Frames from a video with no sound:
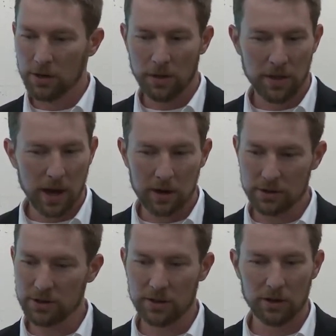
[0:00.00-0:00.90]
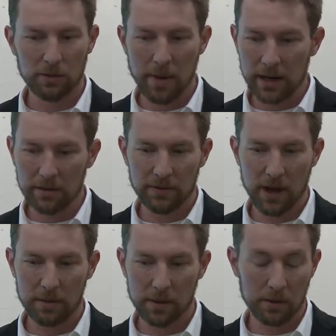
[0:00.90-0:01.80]
they're still, many of
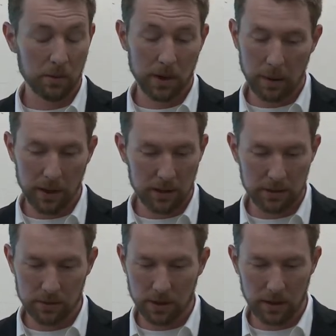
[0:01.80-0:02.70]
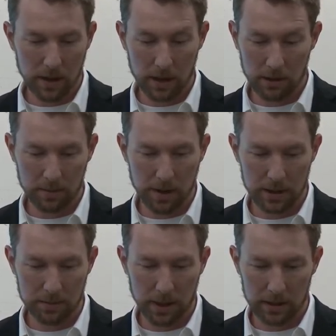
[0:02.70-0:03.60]
them, when I went into a client or a
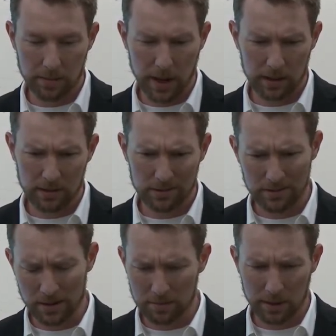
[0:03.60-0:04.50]
prospect back in uh,